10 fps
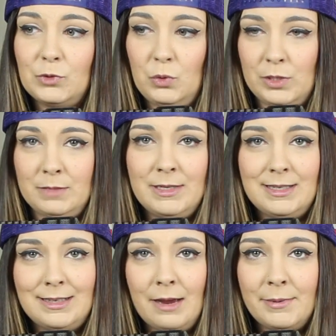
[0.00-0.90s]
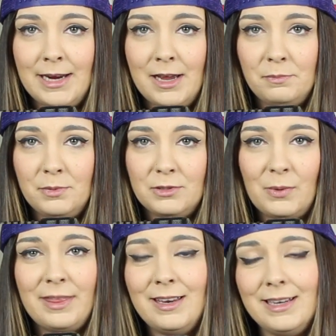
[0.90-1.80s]
Christmas is coming up, so
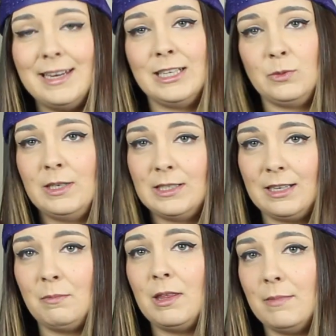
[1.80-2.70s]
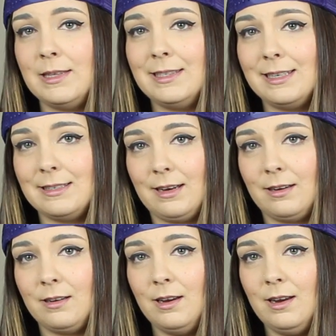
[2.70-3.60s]
I think next week is going to be the mid-season,